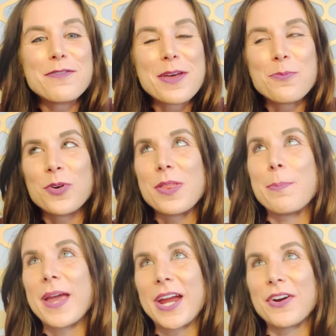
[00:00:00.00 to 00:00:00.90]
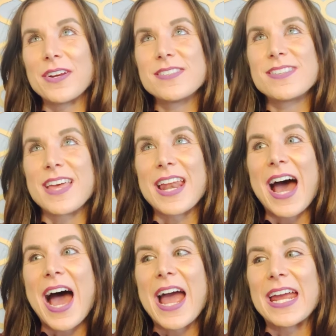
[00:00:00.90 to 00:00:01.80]
of them were the parents that
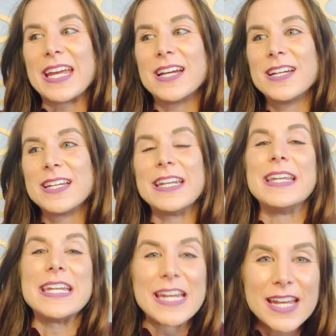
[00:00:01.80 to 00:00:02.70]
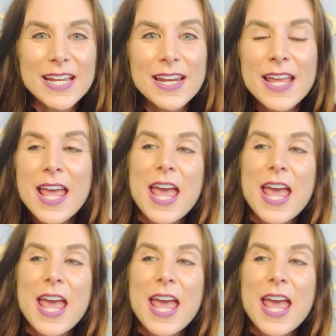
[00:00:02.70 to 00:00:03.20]
I needed.